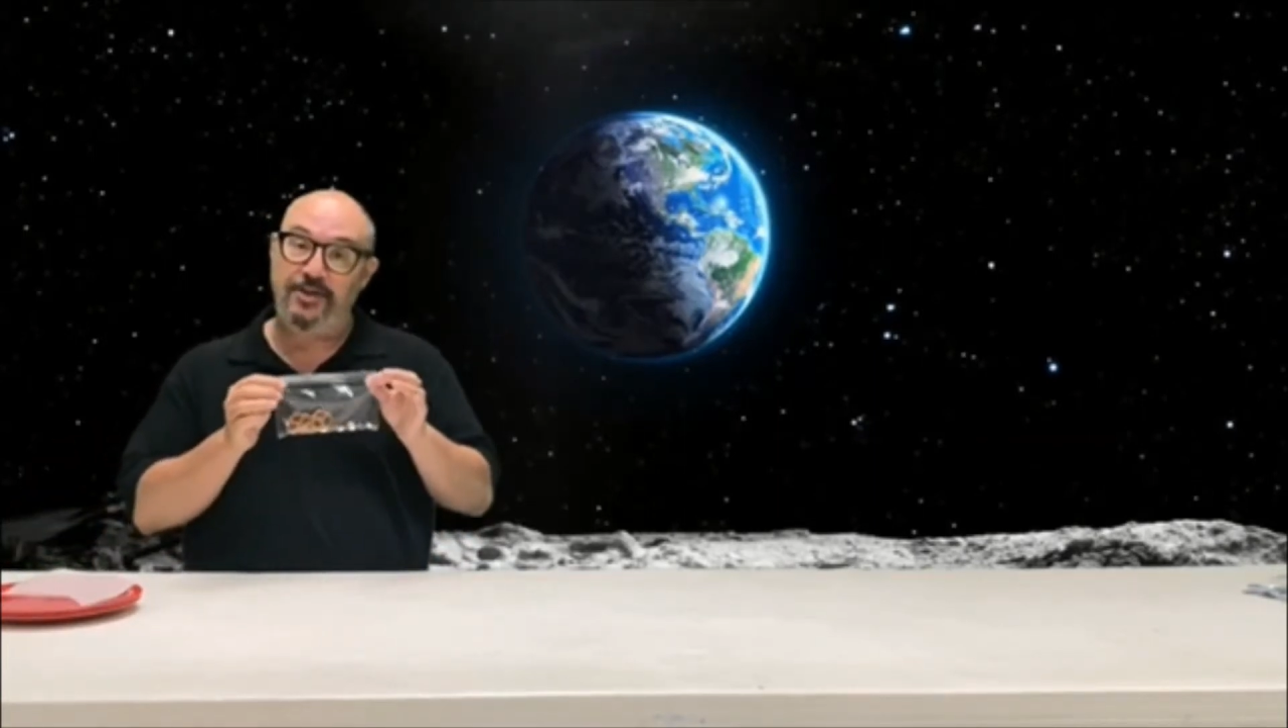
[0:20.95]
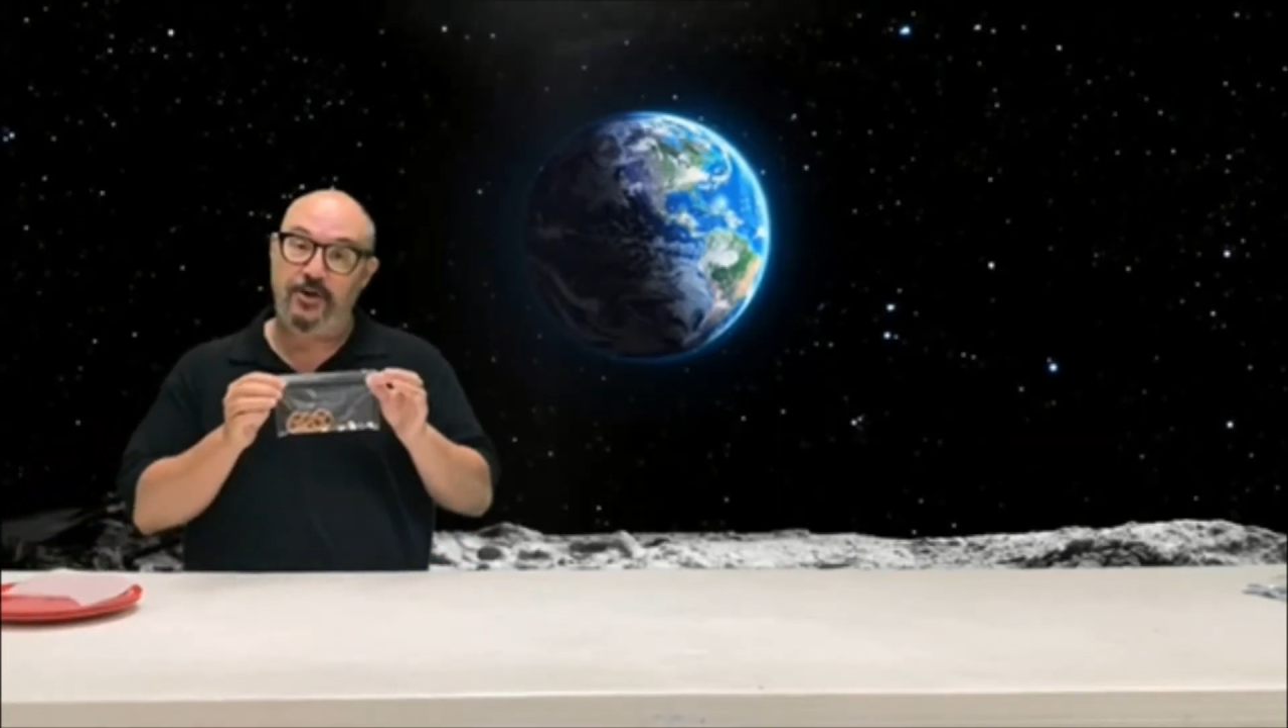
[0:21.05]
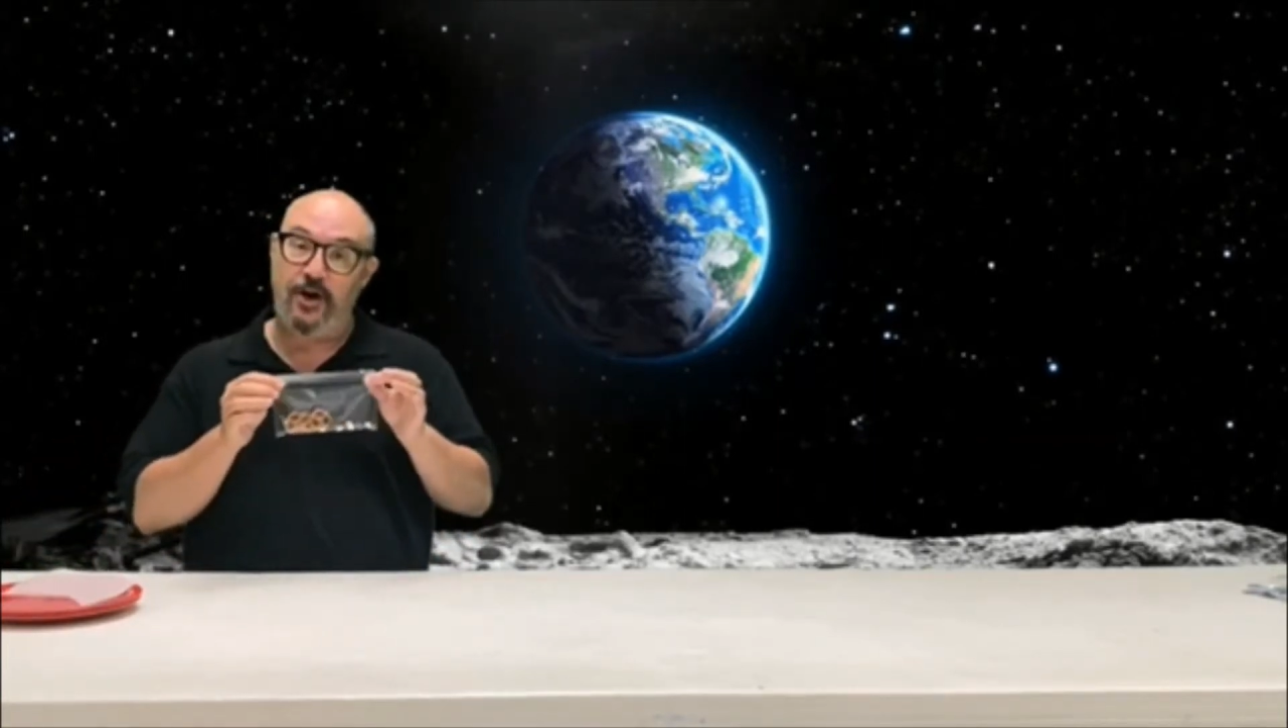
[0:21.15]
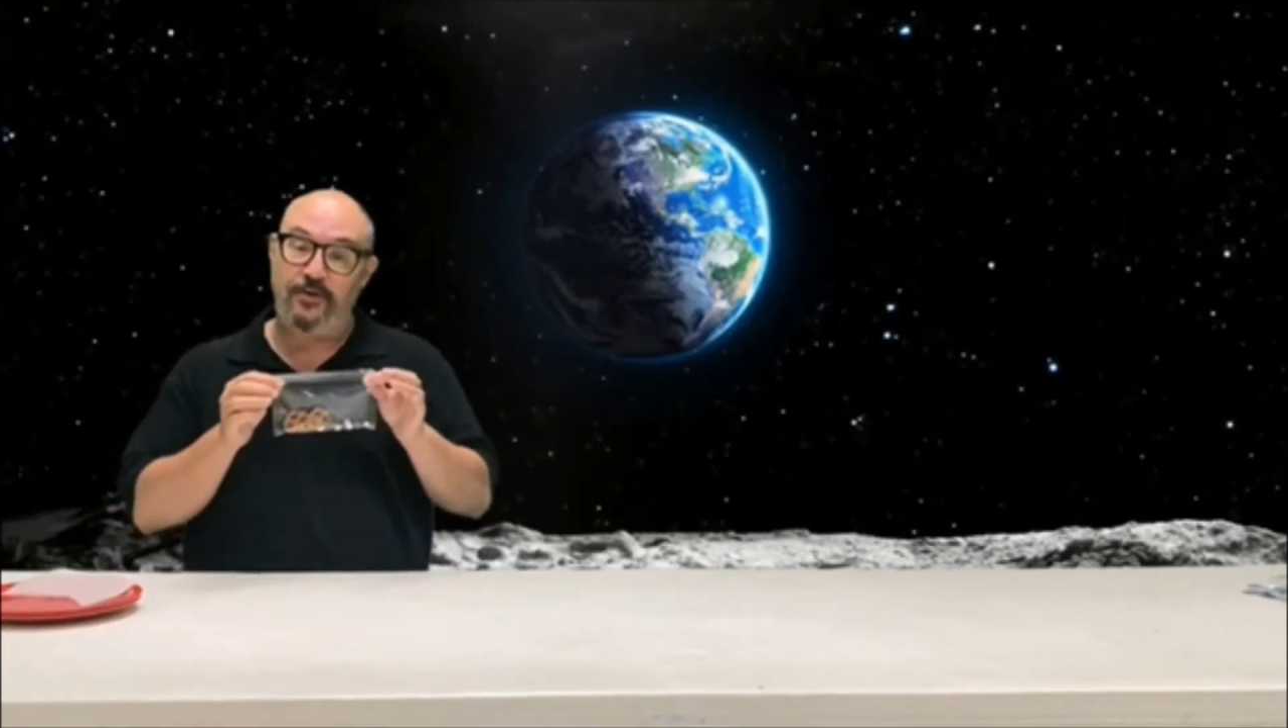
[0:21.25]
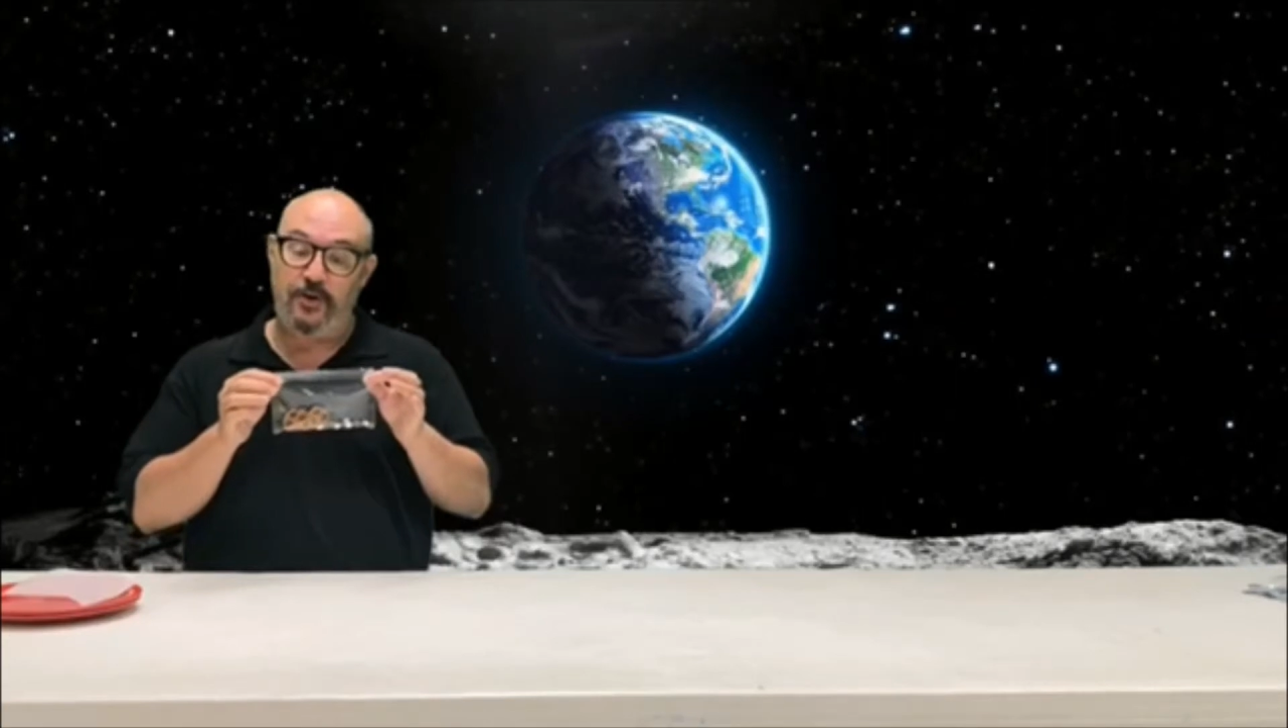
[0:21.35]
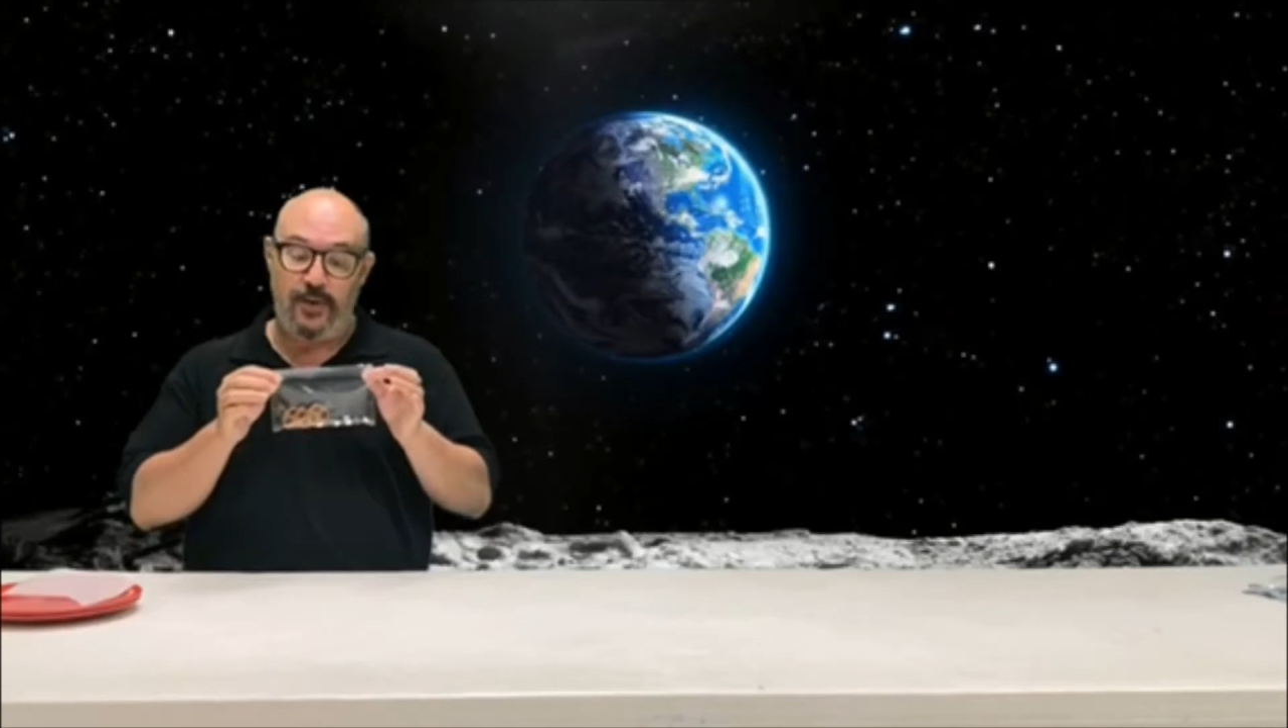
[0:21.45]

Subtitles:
they're on their